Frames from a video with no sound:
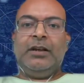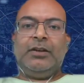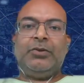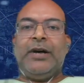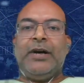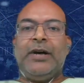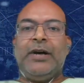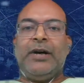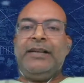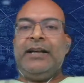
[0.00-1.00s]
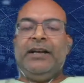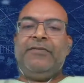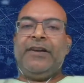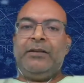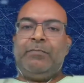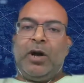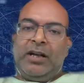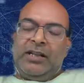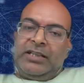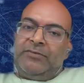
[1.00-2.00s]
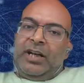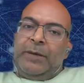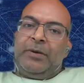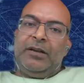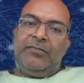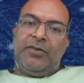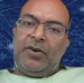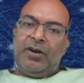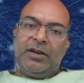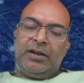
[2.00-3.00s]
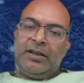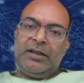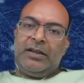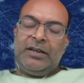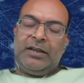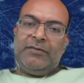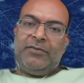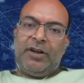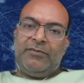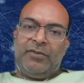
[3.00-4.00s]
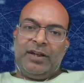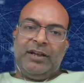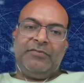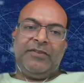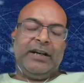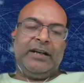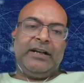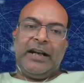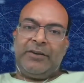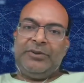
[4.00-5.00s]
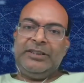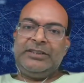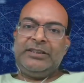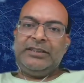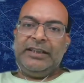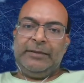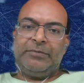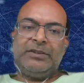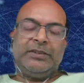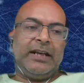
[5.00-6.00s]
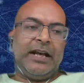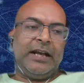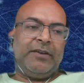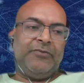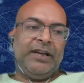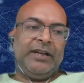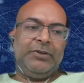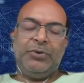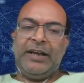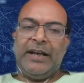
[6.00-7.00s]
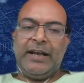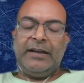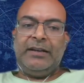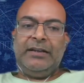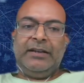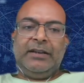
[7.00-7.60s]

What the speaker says: Right. So I think there are different models available for different acquisition themes, and where you can